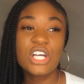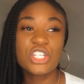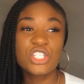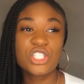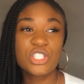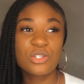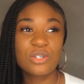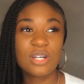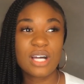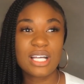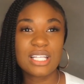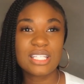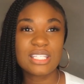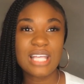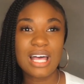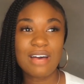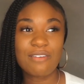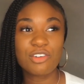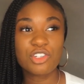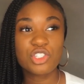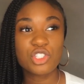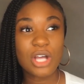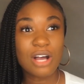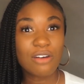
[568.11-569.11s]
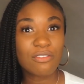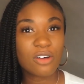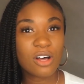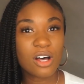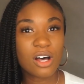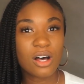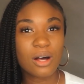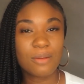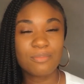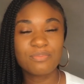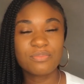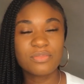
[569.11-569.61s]
Do you guys have a
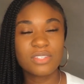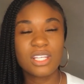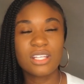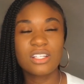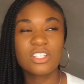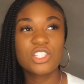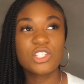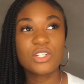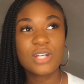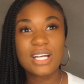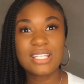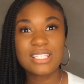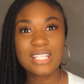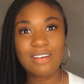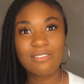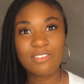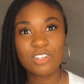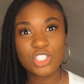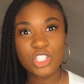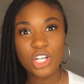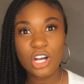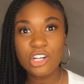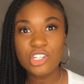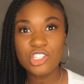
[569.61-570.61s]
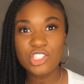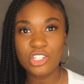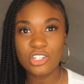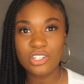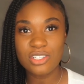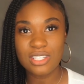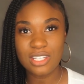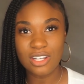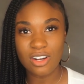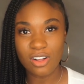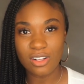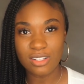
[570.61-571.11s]
charge
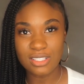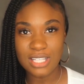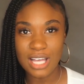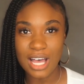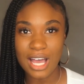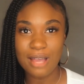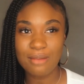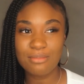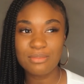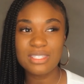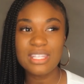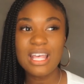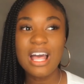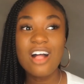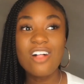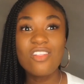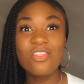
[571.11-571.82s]
nurse at all times?